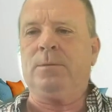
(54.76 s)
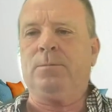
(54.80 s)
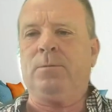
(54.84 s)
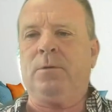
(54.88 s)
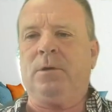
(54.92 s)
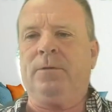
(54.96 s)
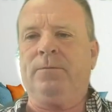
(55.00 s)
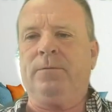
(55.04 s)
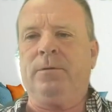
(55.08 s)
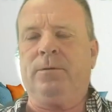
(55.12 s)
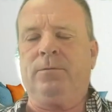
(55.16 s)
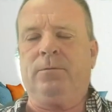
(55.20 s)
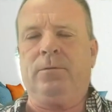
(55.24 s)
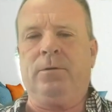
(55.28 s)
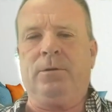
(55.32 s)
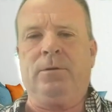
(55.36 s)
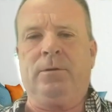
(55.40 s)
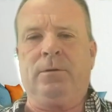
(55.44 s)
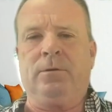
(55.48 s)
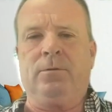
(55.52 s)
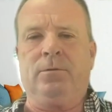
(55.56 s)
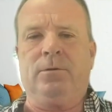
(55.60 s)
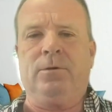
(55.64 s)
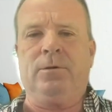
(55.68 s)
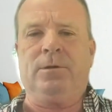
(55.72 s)
gross profit
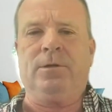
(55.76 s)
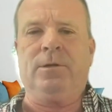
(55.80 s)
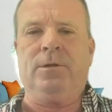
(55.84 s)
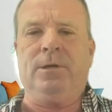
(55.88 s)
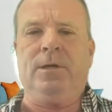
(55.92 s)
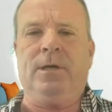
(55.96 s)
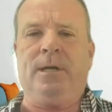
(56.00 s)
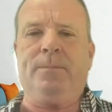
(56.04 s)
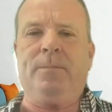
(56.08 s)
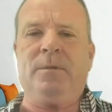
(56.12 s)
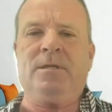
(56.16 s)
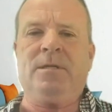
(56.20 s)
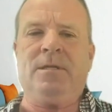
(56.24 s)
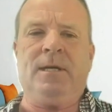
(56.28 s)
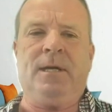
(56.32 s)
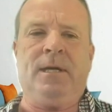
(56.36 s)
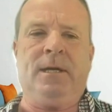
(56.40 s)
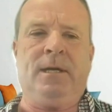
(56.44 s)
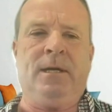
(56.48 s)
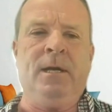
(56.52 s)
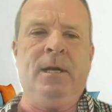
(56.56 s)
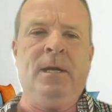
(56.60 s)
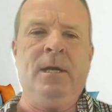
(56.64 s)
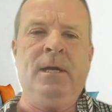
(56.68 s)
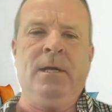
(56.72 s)
grew
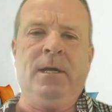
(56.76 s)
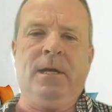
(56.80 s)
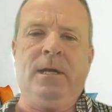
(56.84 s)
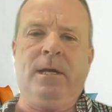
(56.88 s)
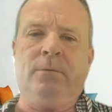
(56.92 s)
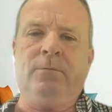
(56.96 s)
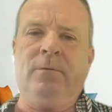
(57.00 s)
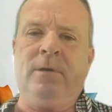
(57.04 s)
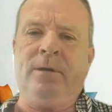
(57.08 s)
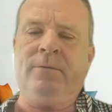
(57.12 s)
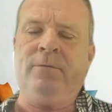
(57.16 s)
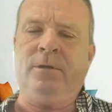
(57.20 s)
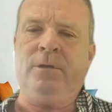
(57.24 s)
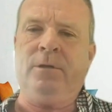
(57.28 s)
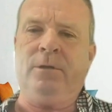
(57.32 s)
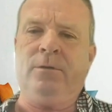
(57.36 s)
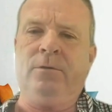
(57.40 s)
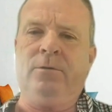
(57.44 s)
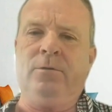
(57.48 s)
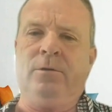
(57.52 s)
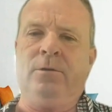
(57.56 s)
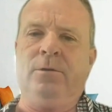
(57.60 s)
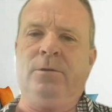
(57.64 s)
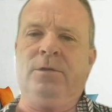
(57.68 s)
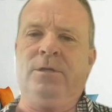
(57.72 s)
30%. Our
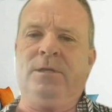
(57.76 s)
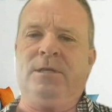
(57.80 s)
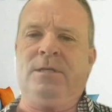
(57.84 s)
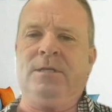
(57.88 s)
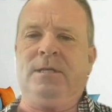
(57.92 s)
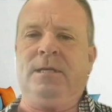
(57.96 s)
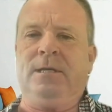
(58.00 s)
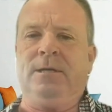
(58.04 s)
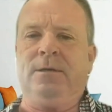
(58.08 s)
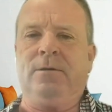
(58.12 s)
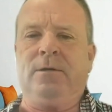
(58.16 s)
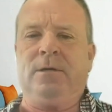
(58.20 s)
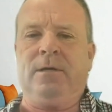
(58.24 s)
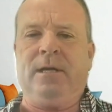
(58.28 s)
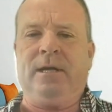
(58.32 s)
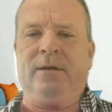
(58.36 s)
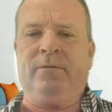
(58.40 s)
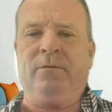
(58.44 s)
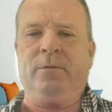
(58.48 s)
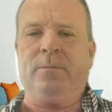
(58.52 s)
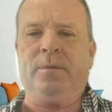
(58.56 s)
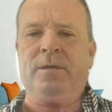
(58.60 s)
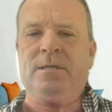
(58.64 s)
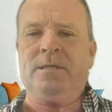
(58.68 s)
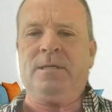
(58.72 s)
revenue grew just under
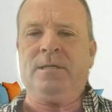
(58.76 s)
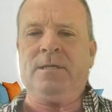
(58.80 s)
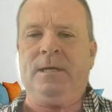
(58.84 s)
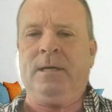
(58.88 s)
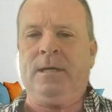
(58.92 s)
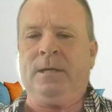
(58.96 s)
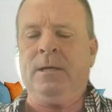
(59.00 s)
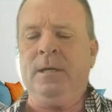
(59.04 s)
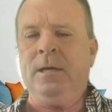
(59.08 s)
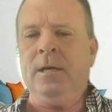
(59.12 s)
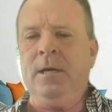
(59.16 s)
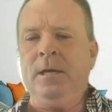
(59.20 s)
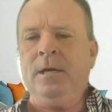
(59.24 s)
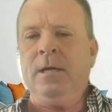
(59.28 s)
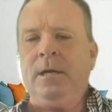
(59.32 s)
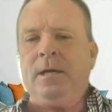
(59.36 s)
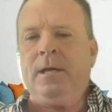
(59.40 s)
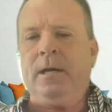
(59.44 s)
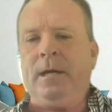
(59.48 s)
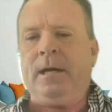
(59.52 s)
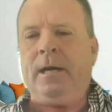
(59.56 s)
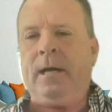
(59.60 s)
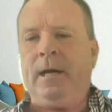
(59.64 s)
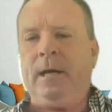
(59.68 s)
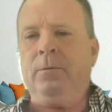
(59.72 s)
11%.
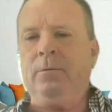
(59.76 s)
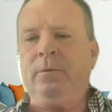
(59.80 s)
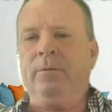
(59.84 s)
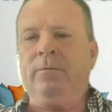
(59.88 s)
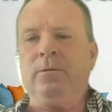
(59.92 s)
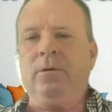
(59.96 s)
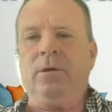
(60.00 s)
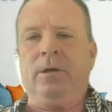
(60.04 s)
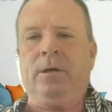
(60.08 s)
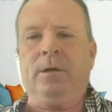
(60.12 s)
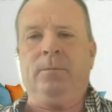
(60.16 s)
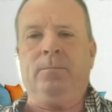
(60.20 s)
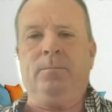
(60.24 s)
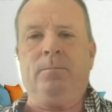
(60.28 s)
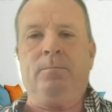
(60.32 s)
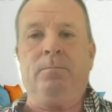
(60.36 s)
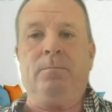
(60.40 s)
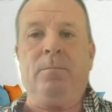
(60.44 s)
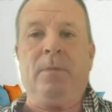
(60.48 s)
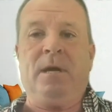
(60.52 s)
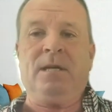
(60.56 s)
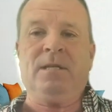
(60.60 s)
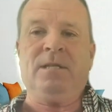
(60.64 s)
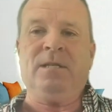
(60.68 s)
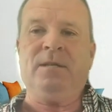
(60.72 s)
We've got a
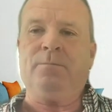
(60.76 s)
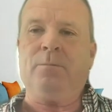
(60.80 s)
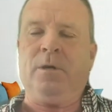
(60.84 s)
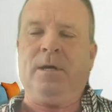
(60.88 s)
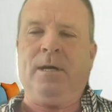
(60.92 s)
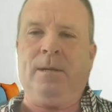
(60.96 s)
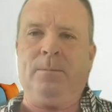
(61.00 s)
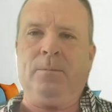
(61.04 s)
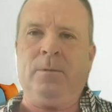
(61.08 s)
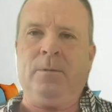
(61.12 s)
massive